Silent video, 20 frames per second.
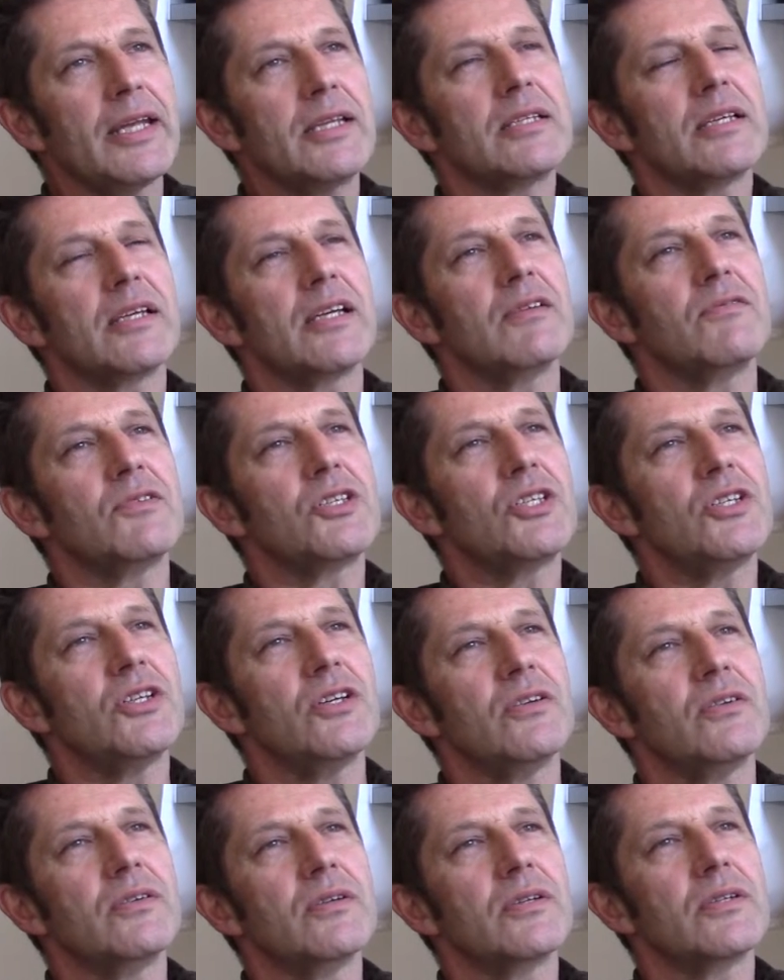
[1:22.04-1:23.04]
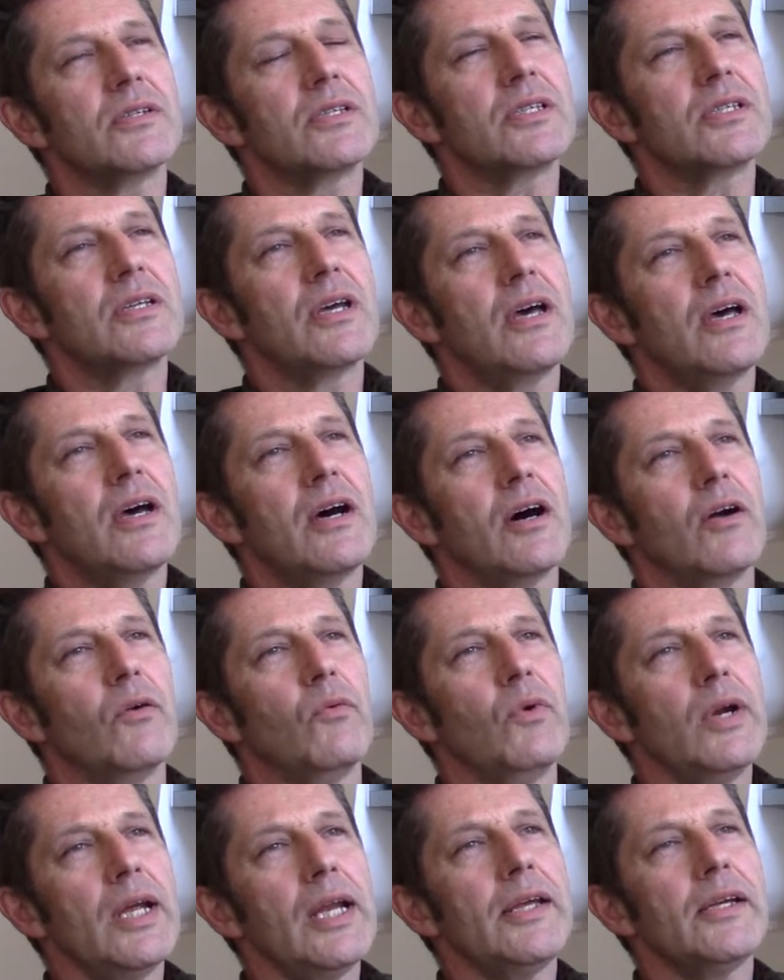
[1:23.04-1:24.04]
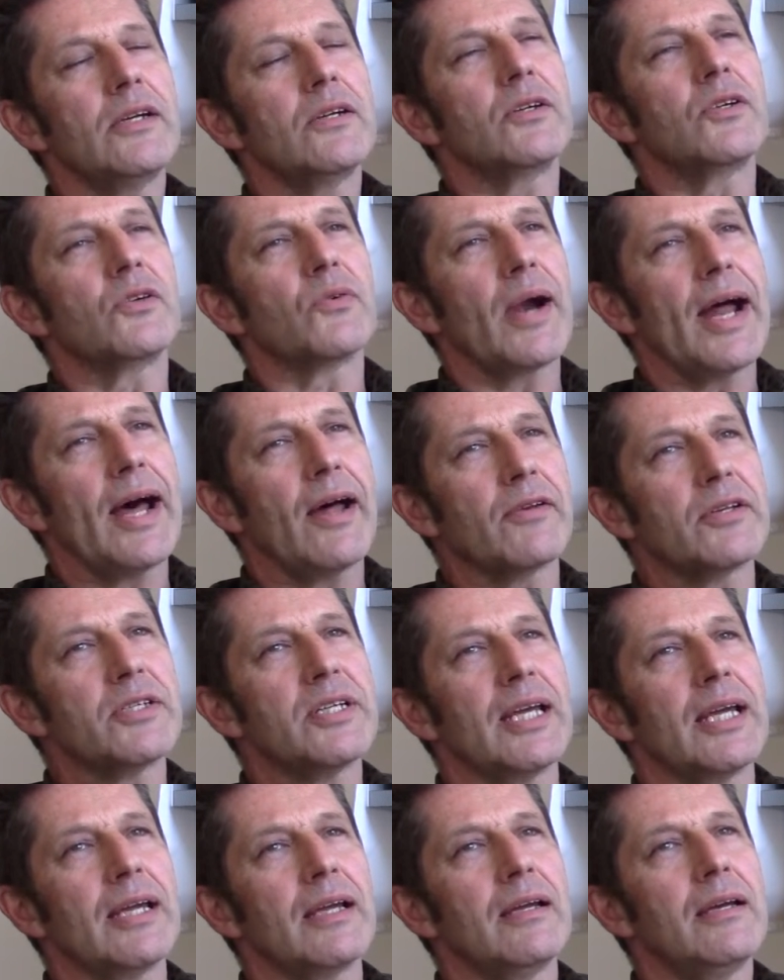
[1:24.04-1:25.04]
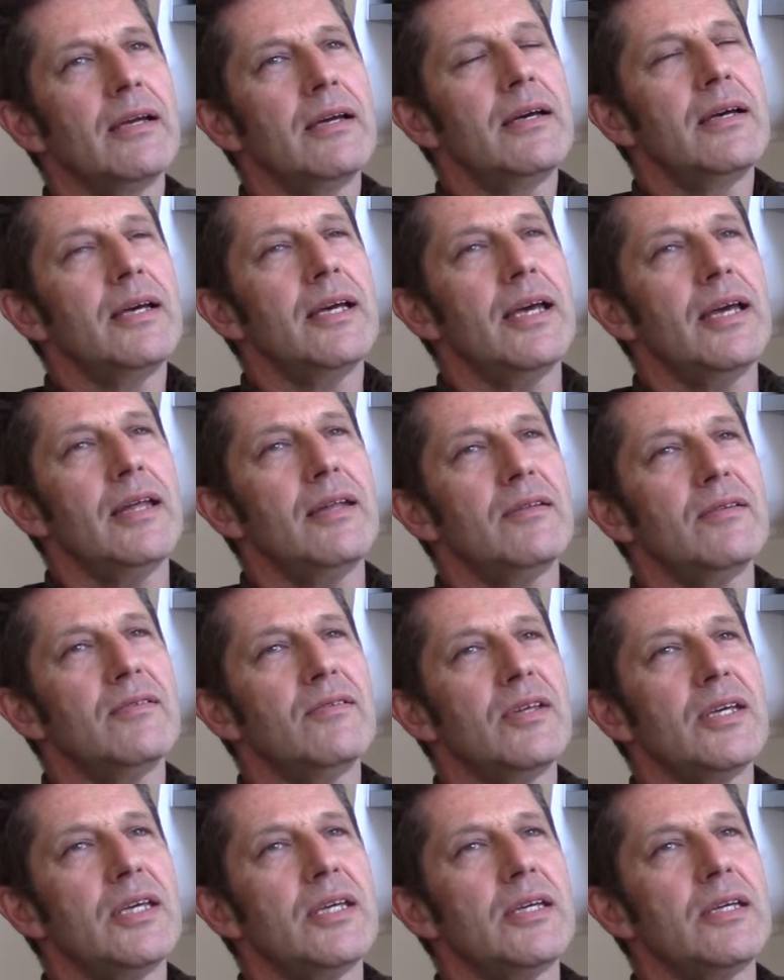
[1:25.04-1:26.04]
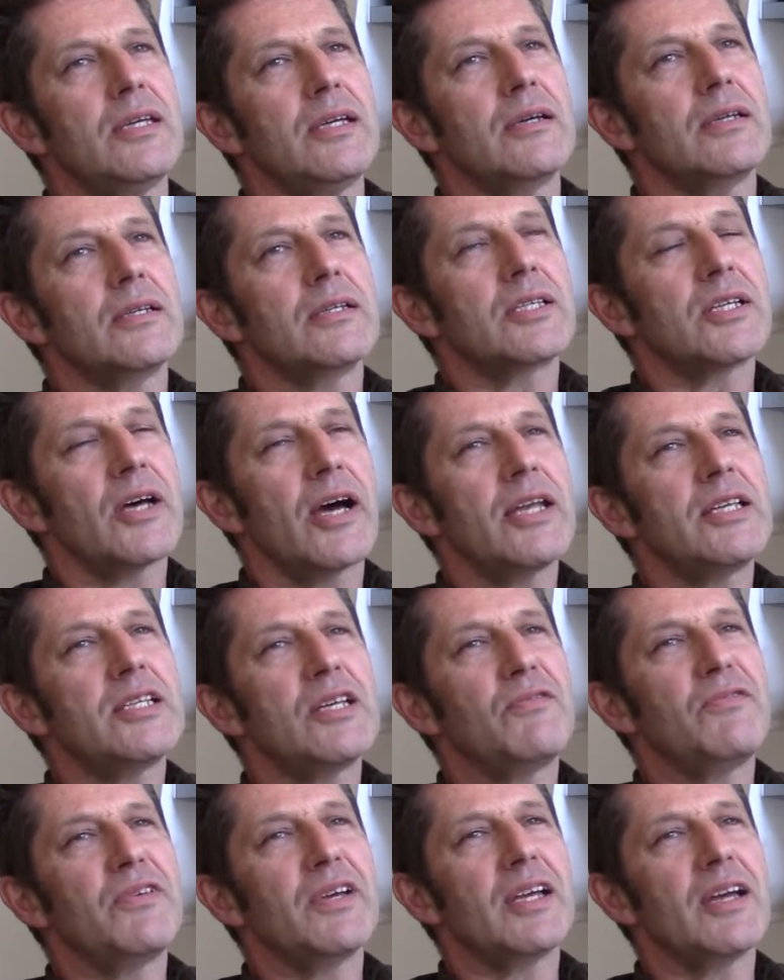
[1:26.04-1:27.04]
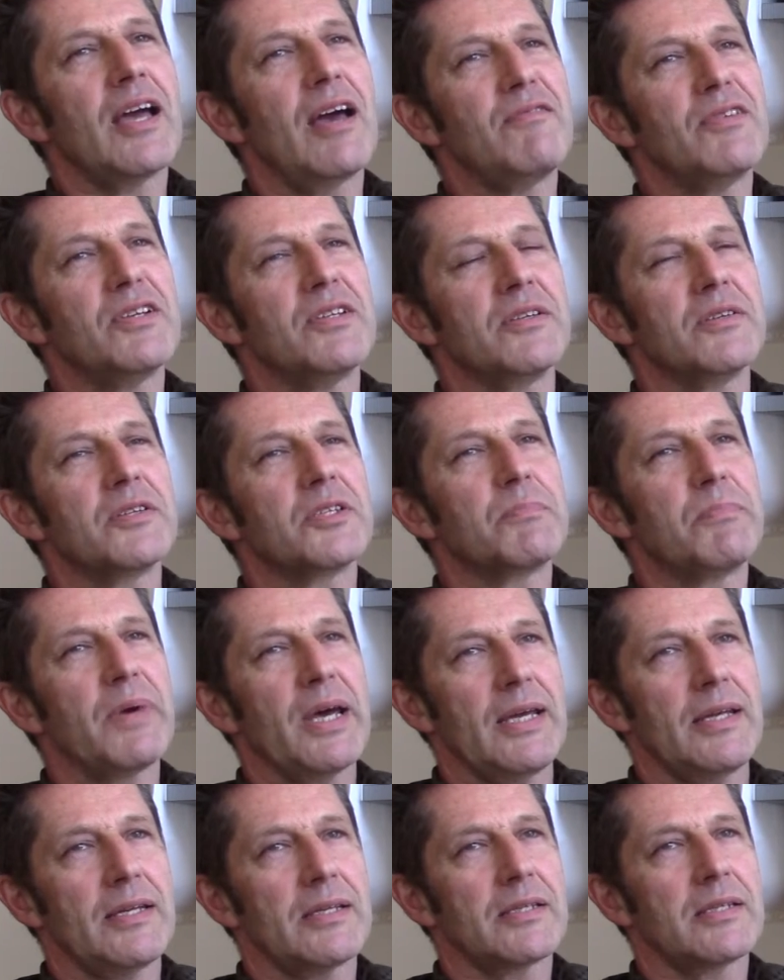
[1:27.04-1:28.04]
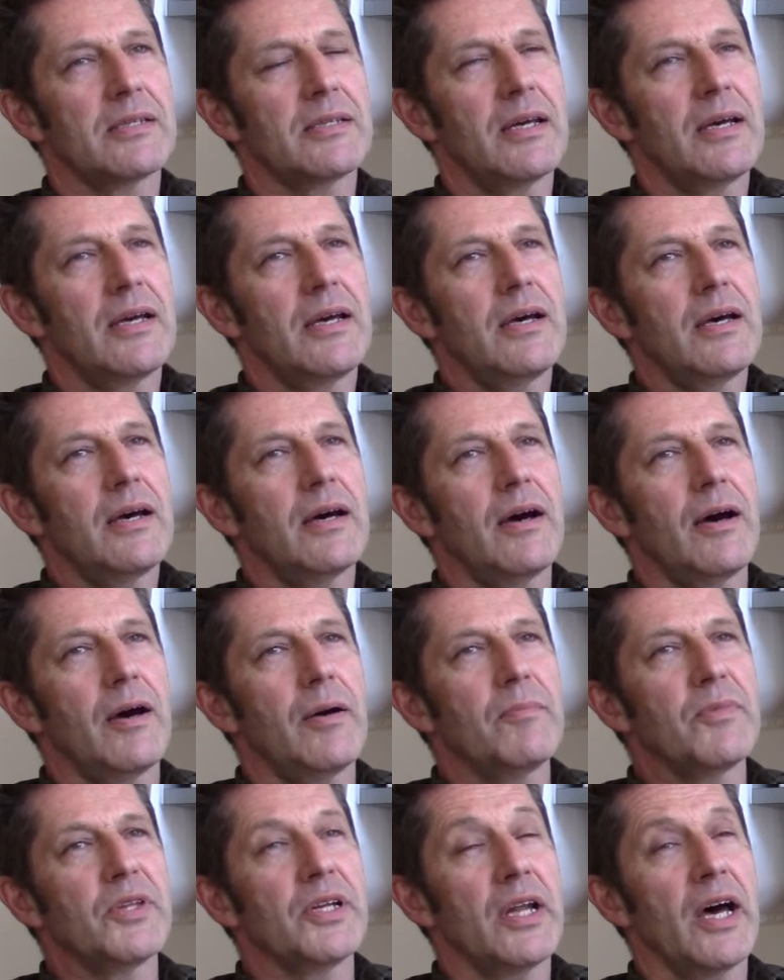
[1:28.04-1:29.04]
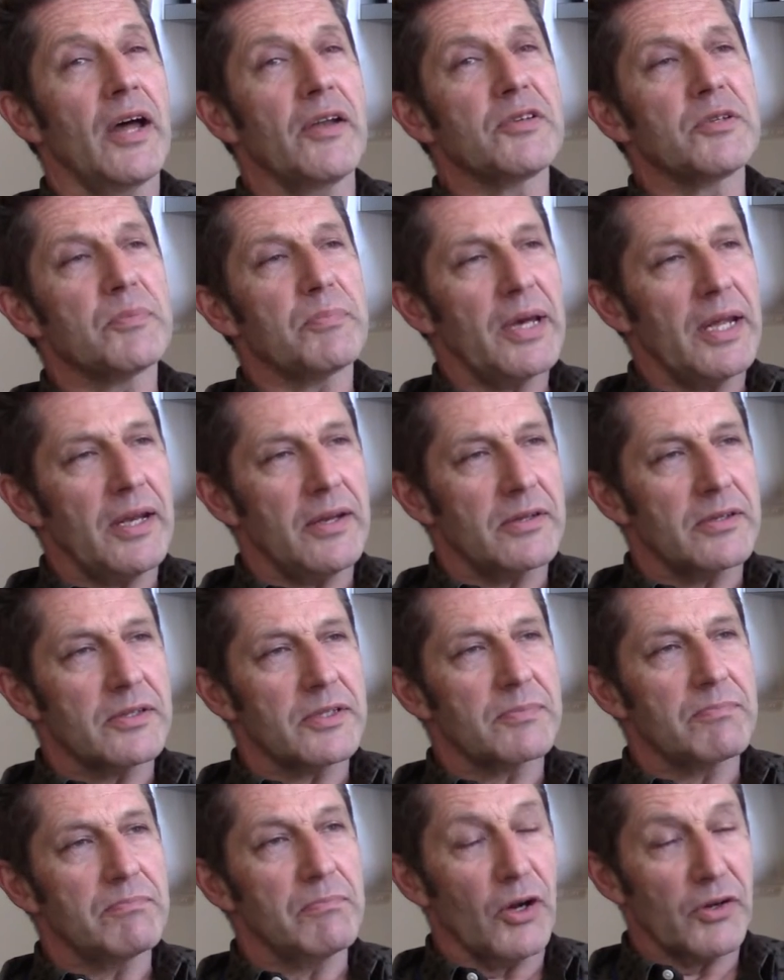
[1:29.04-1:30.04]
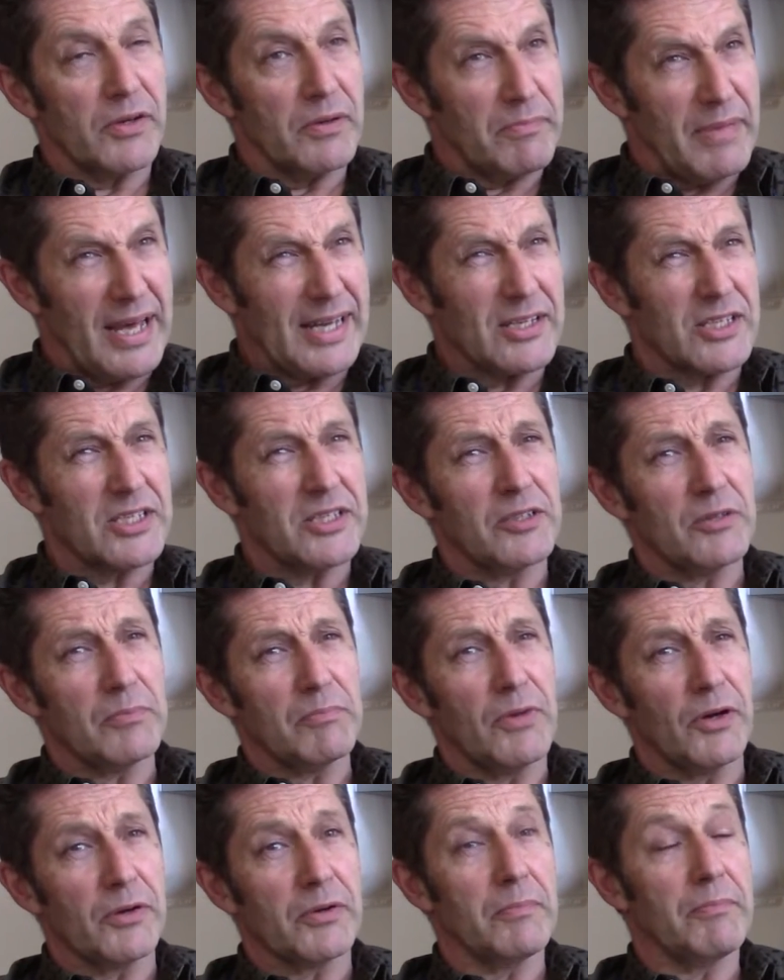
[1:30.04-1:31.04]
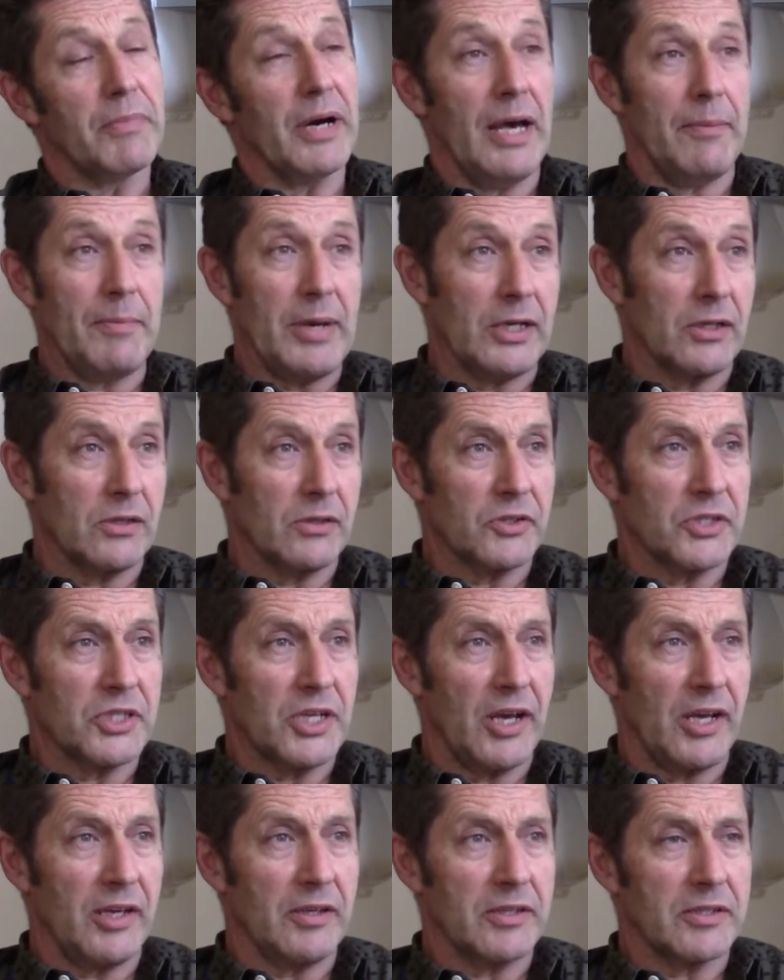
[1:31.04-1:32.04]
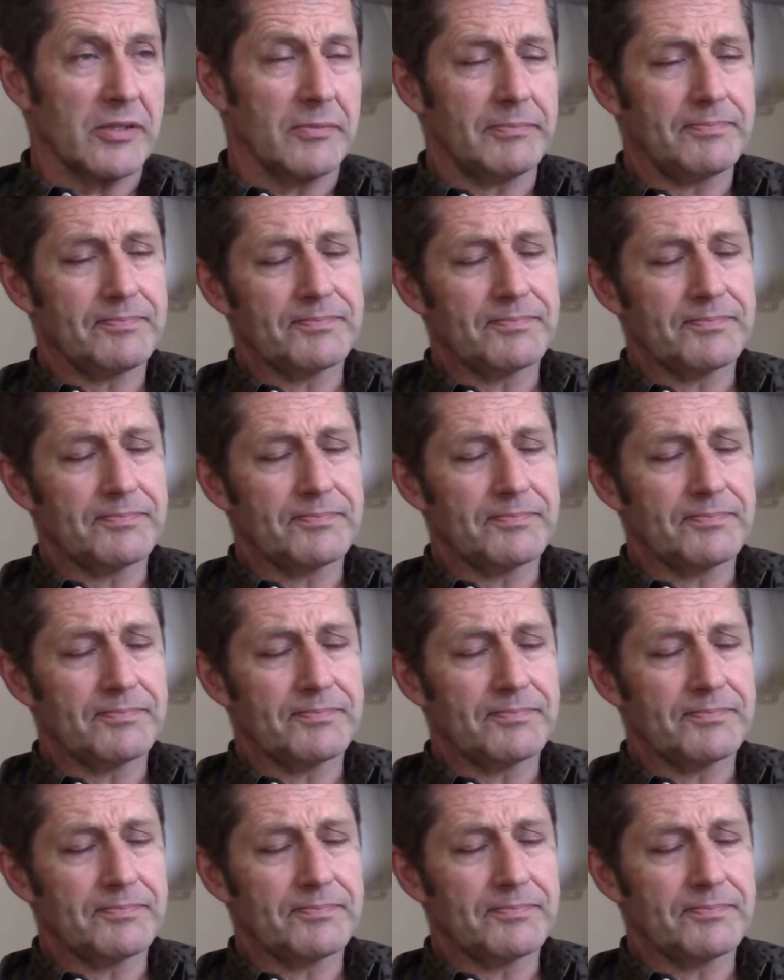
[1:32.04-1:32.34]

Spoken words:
to give students a really good grounding in the scientific evidence base that underpins modern medicine and modern biomedical science.